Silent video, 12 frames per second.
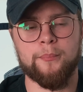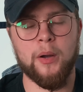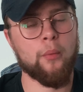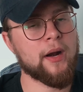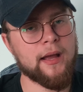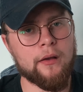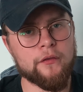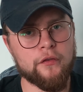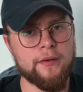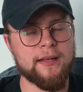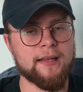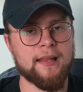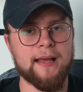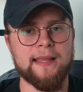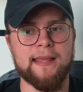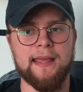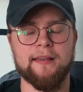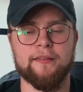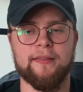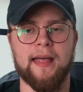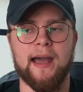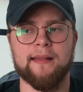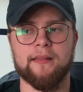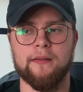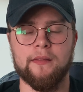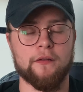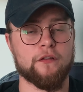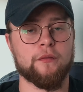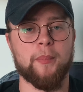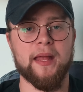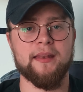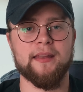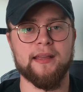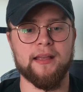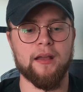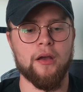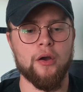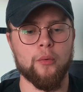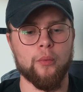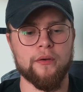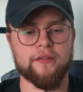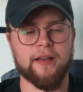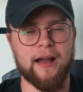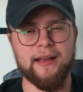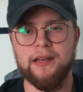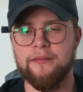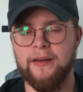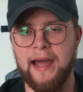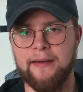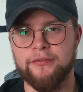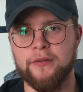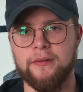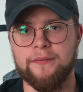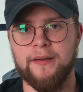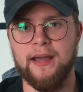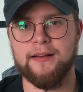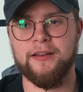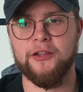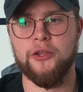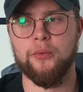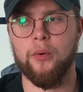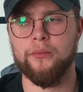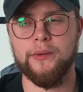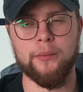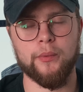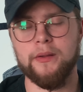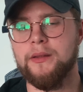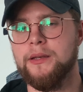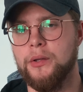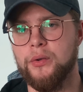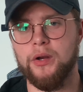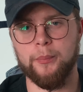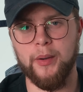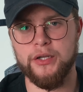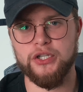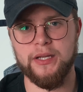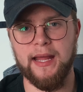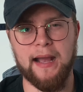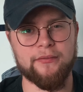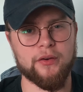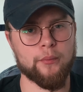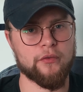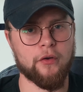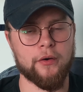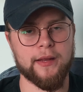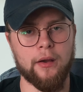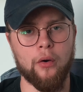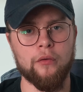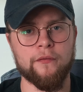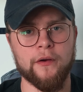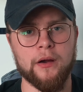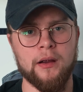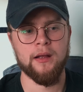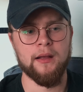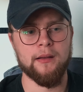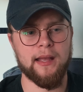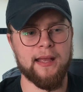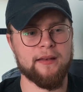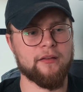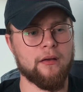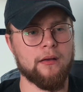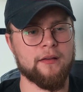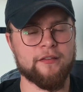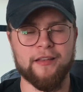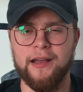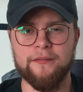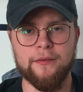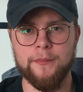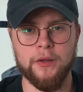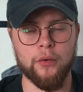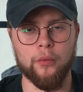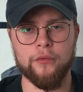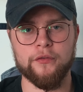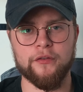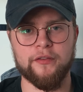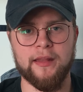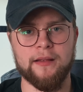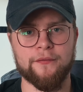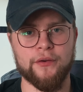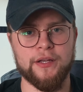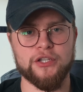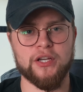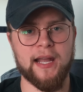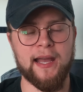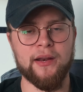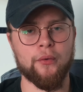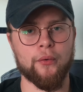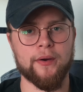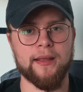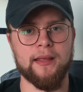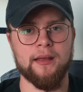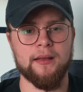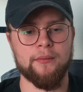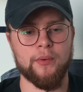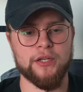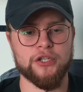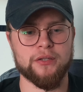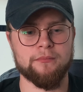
But what I also didn't like is that the spending was kind of after the fact, and you only really knew your budget after it was already over. And aside from the goals you're setting for each category, which